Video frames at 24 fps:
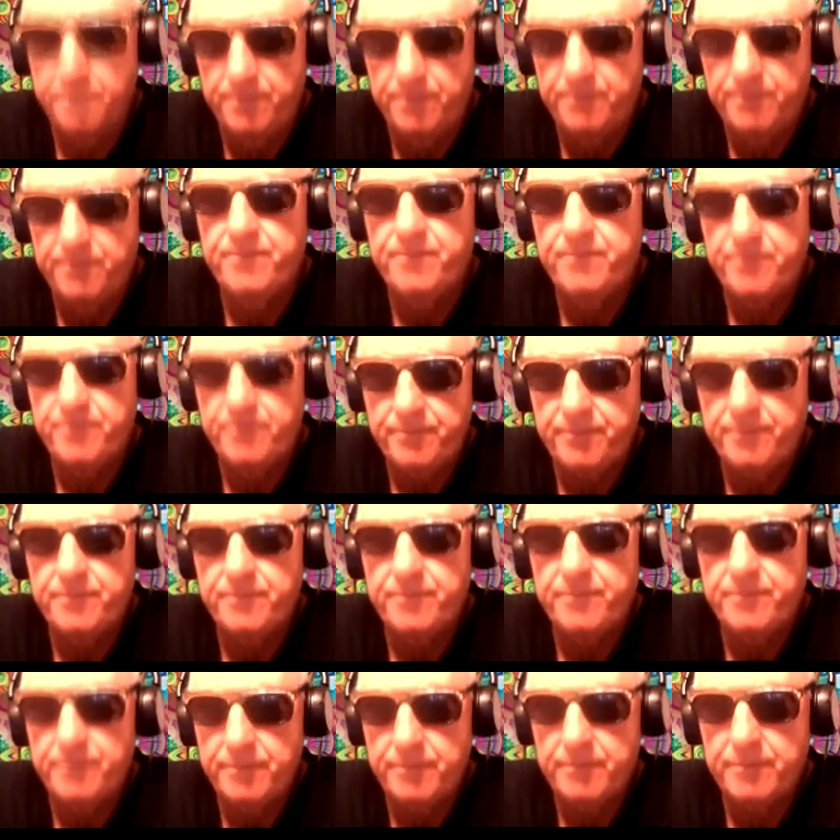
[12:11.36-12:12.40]

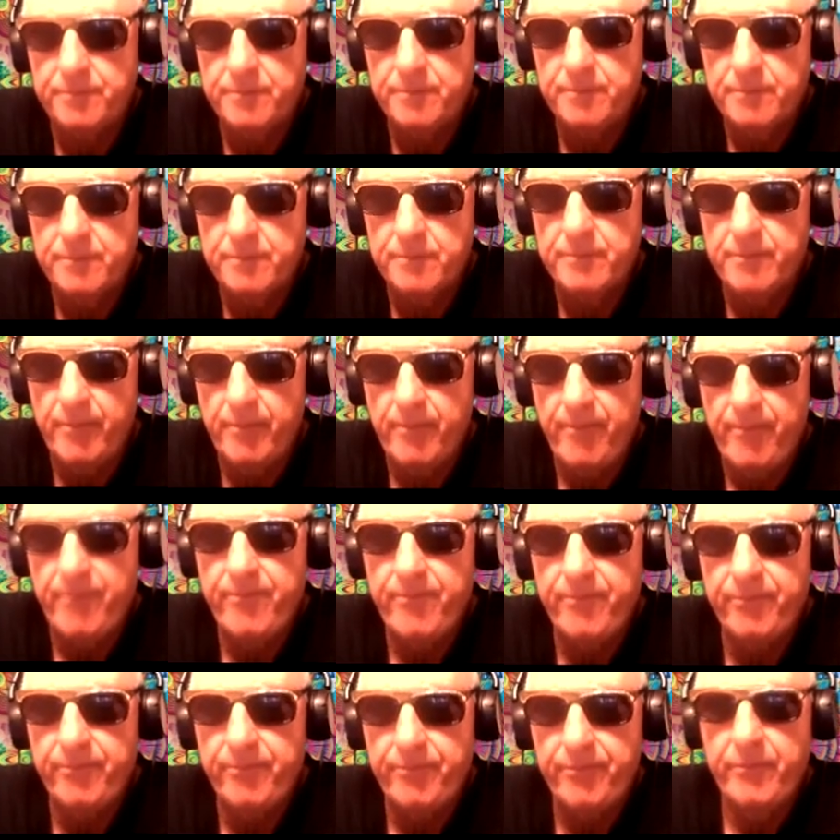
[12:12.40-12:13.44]

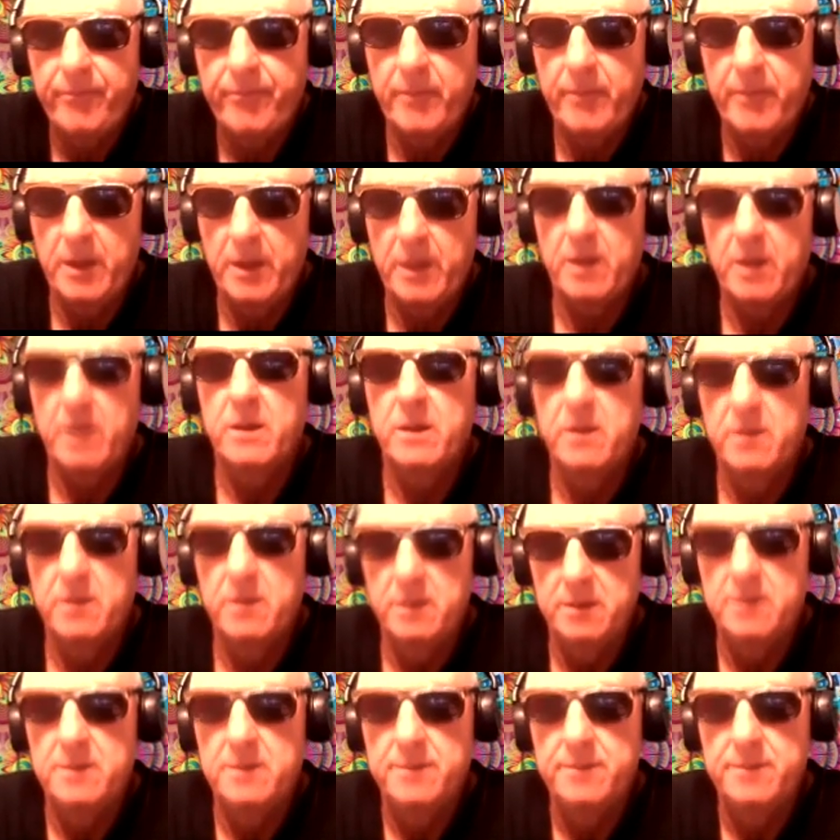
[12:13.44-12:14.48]

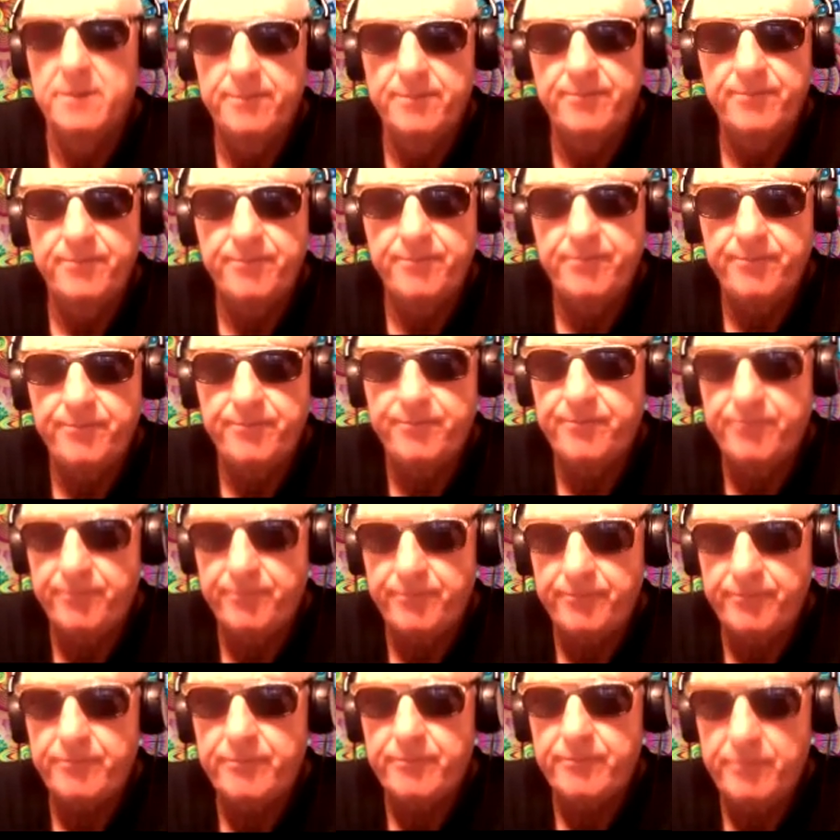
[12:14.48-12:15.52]

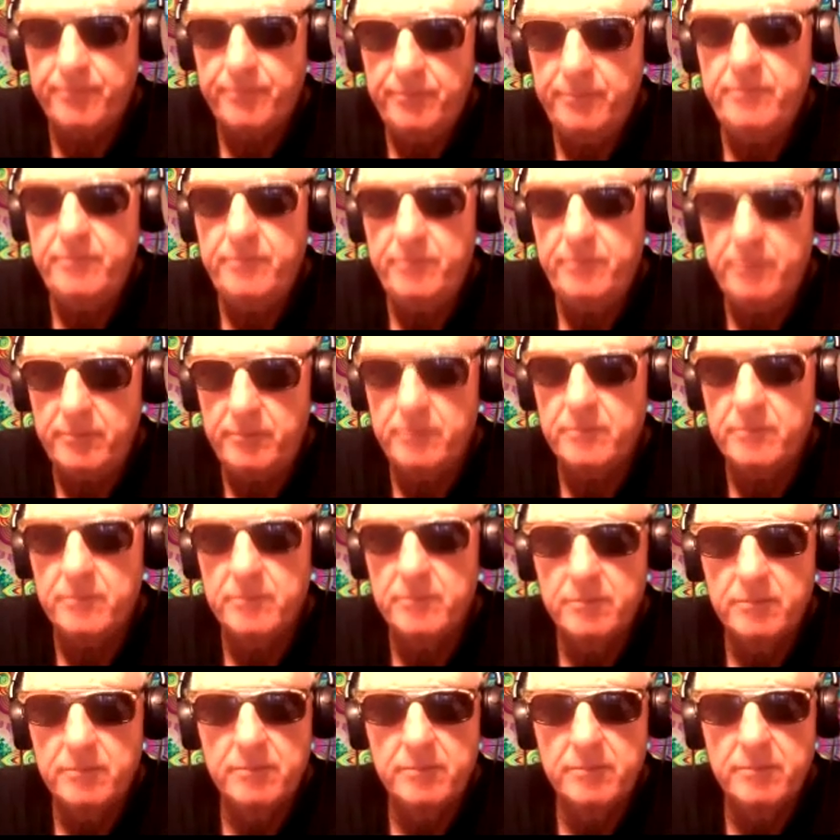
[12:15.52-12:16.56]

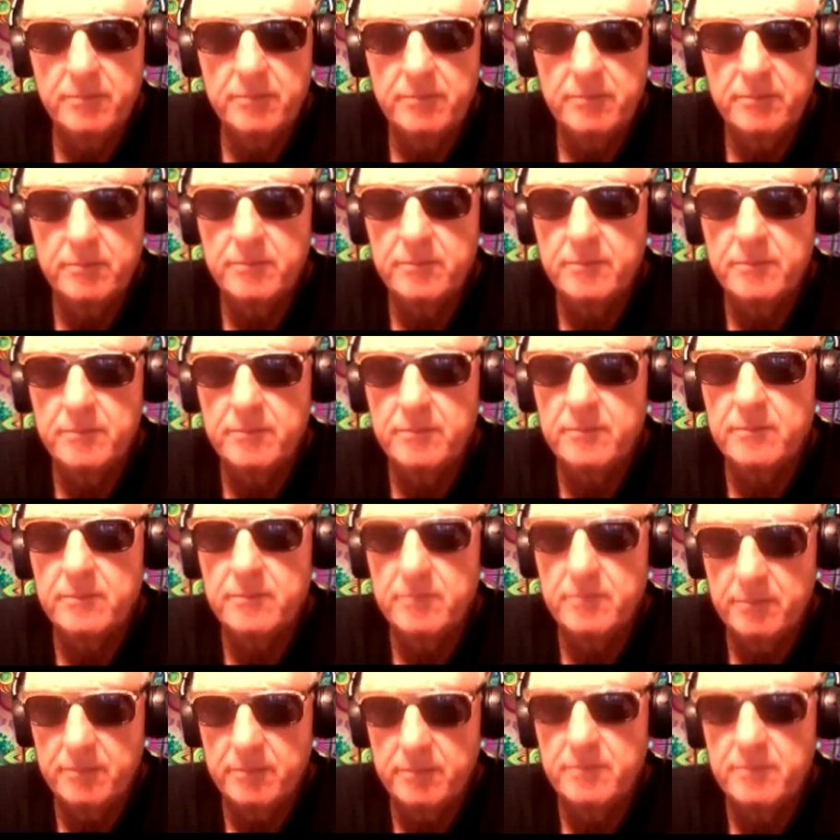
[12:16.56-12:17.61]

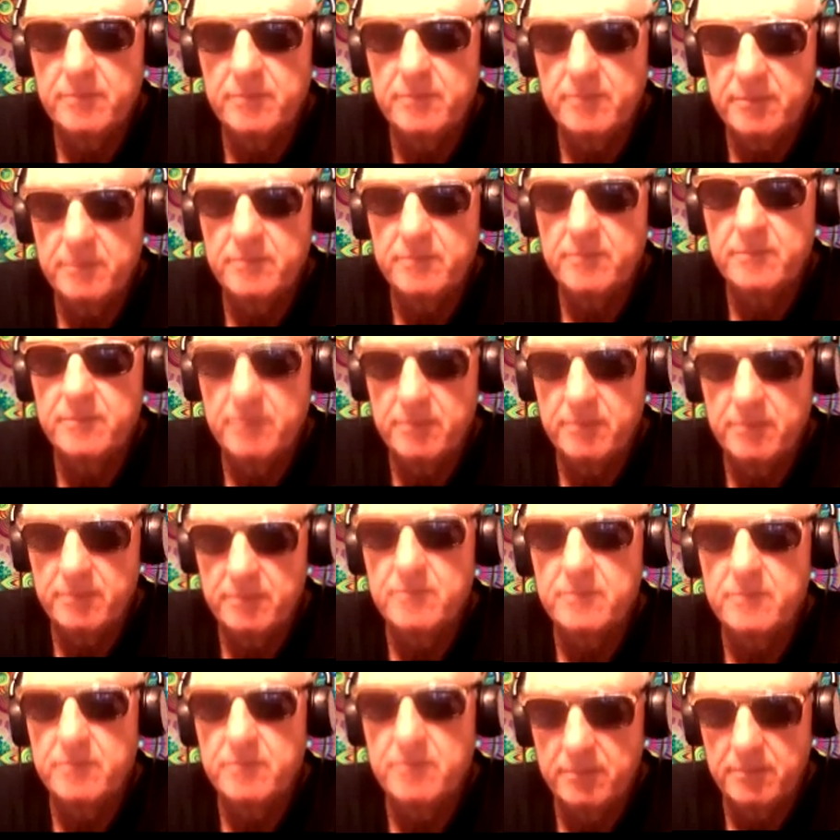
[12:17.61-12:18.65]

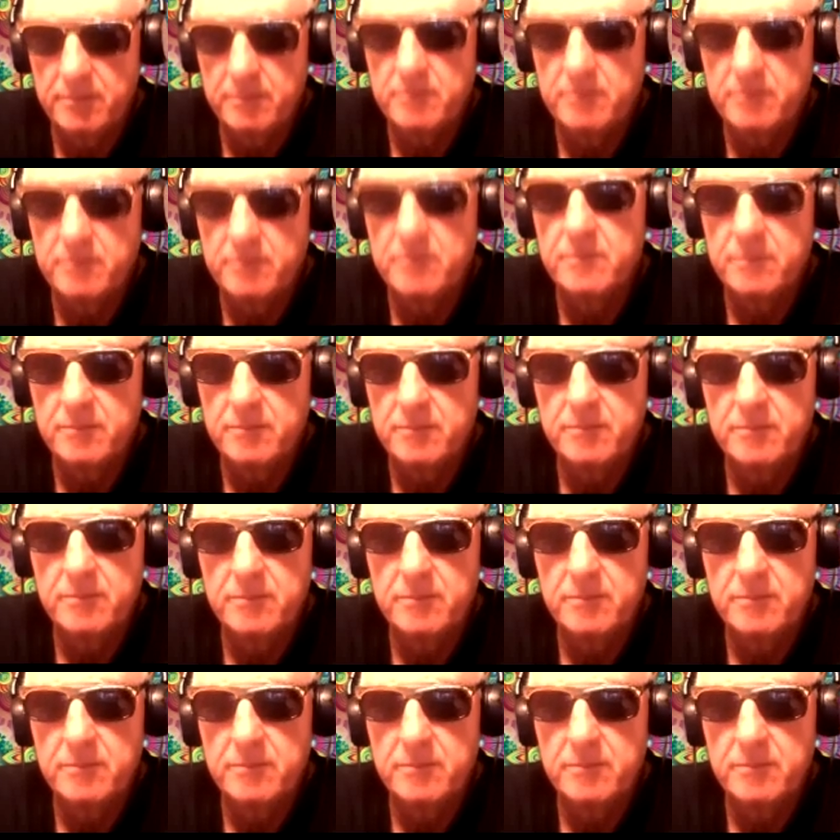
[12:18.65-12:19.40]
(not speaking)